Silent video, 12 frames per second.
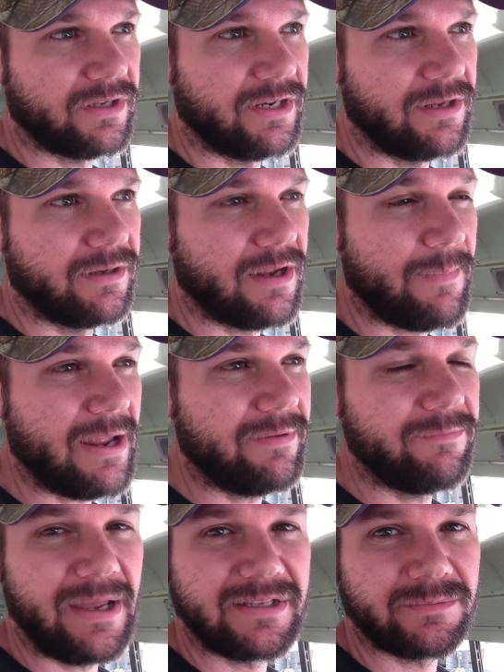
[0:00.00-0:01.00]
and then I may
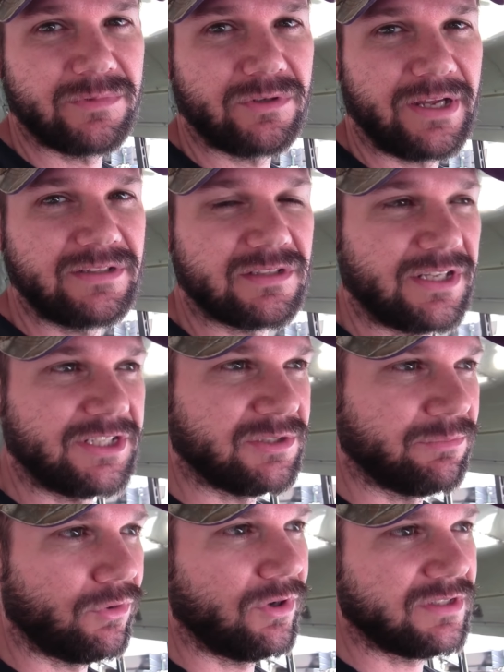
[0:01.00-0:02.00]
even make some little
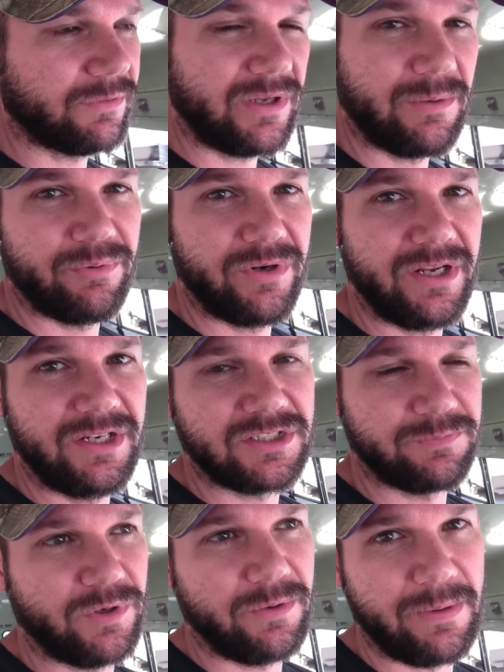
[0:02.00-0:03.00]
insulation boards that we can put in and
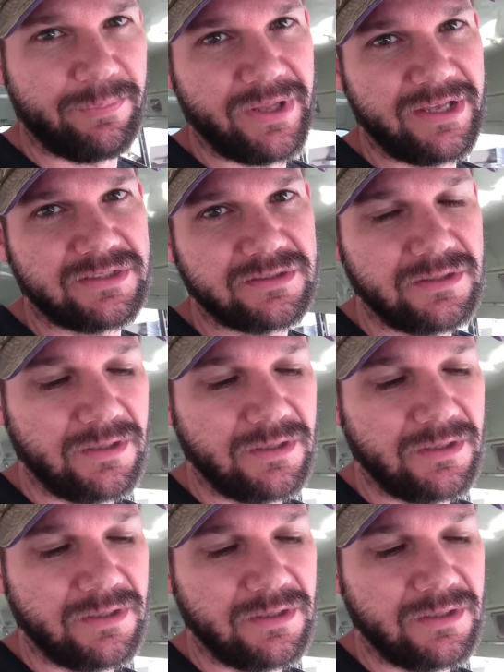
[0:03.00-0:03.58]
just put them in place